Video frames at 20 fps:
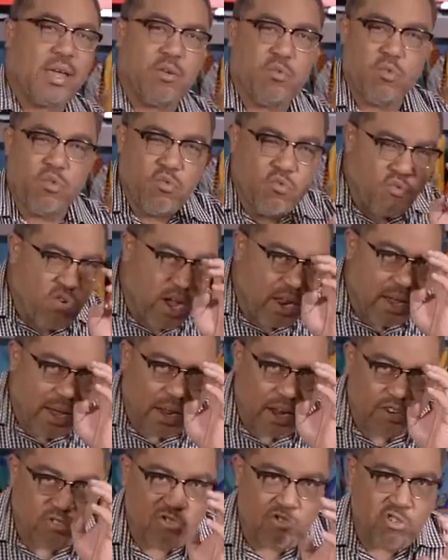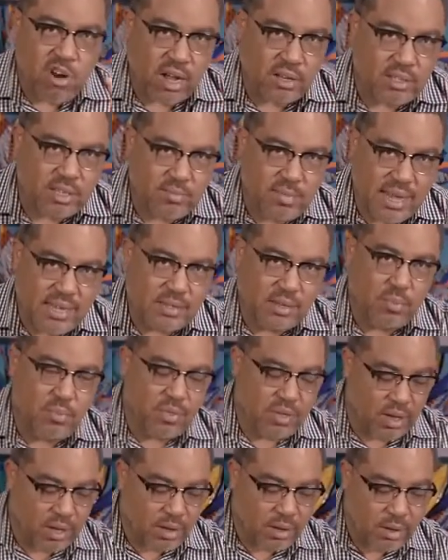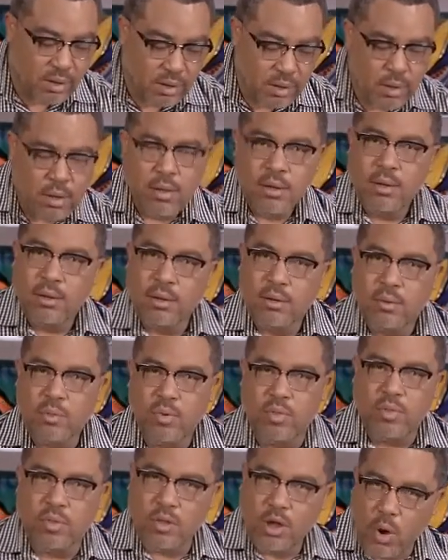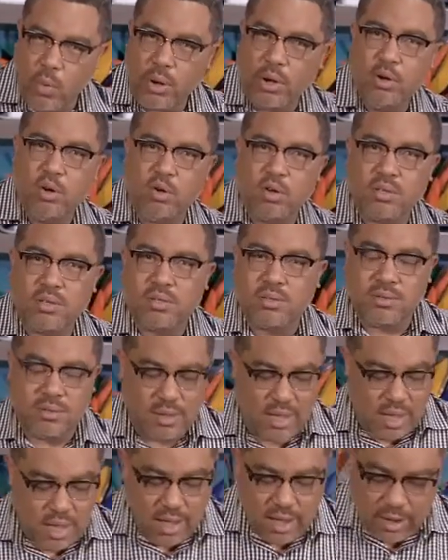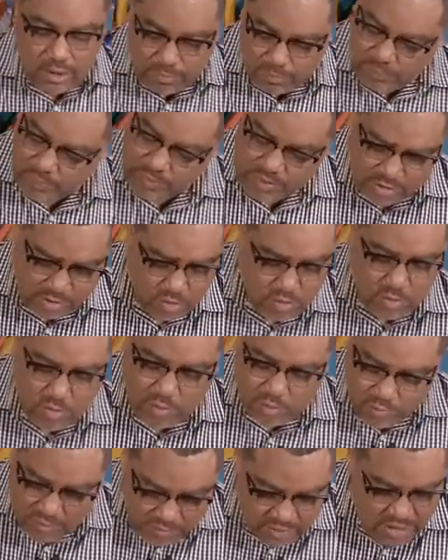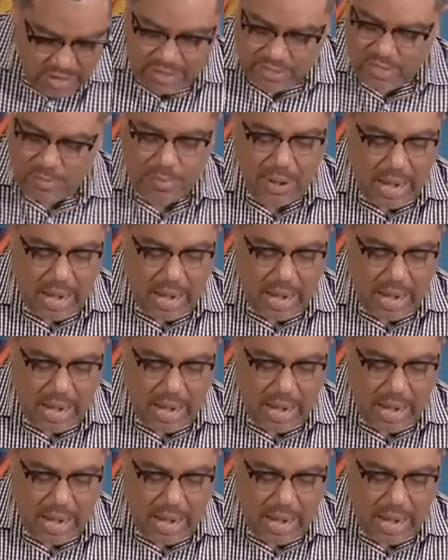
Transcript: hey, you really get attracted by something with how it looks. So the